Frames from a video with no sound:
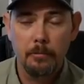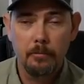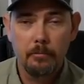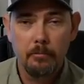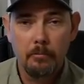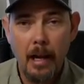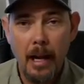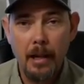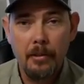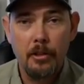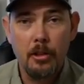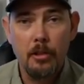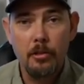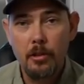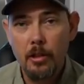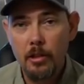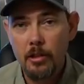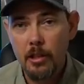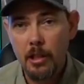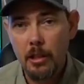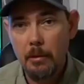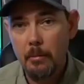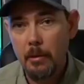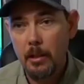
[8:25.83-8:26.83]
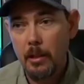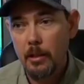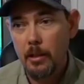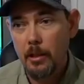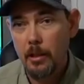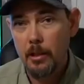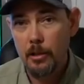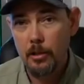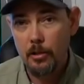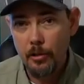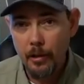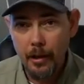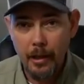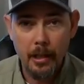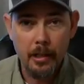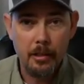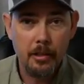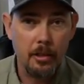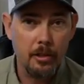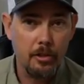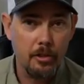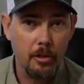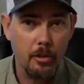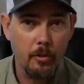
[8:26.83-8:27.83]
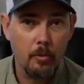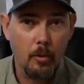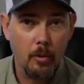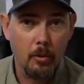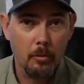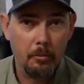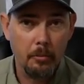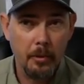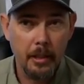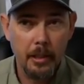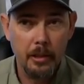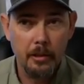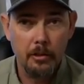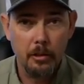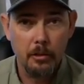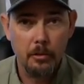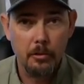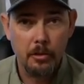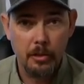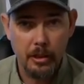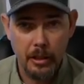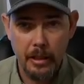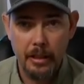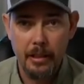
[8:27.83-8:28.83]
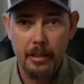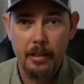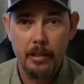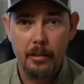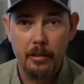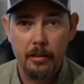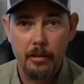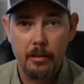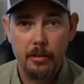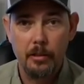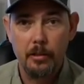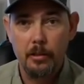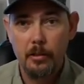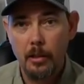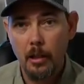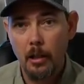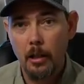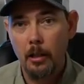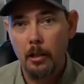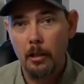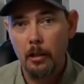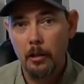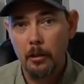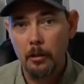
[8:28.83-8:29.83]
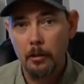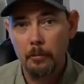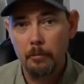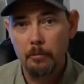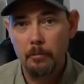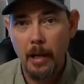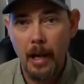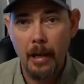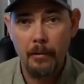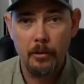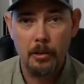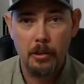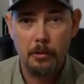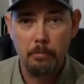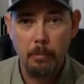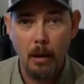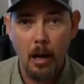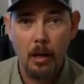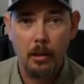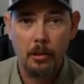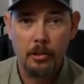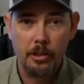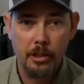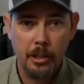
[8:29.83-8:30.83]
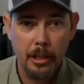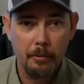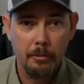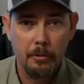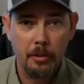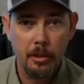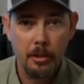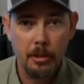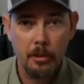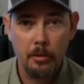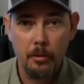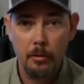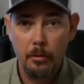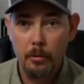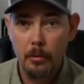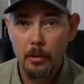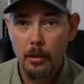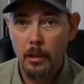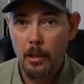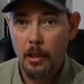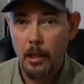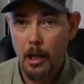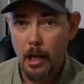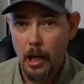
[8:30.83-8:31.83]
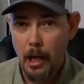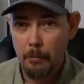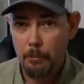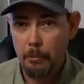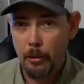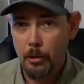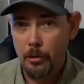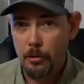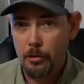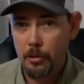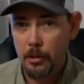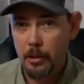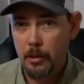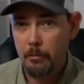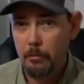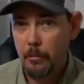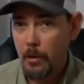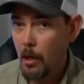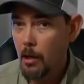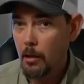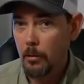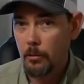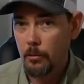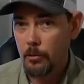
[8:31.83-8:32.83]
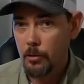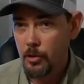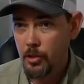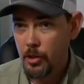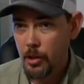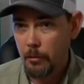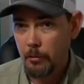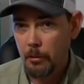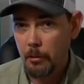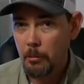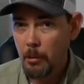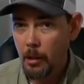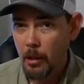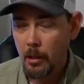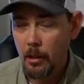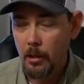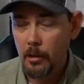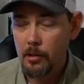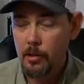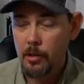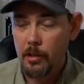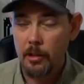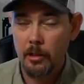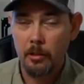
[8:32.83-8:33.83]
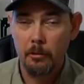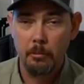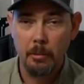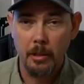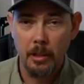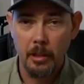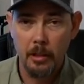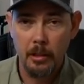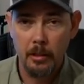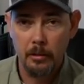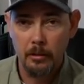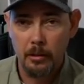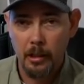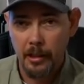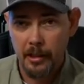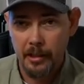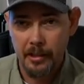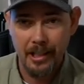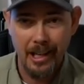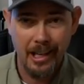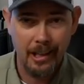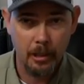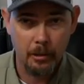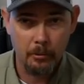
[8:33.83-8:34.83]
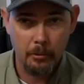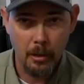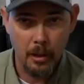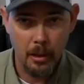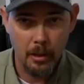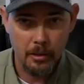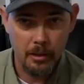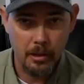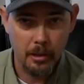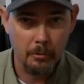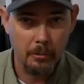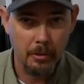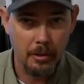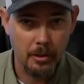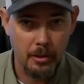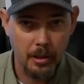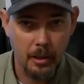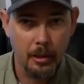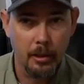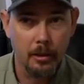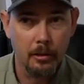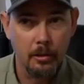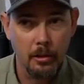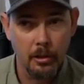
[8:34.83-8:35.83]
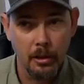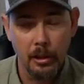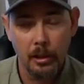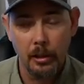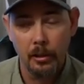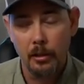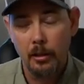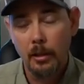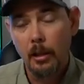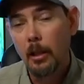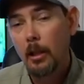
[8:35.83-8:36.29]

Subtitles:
Matthew, just send me the address that you want me to send this, have this box shipped to you. I personally am not going to ship the box. It'll be Lucky Tackle Box. I'll be sending it to you.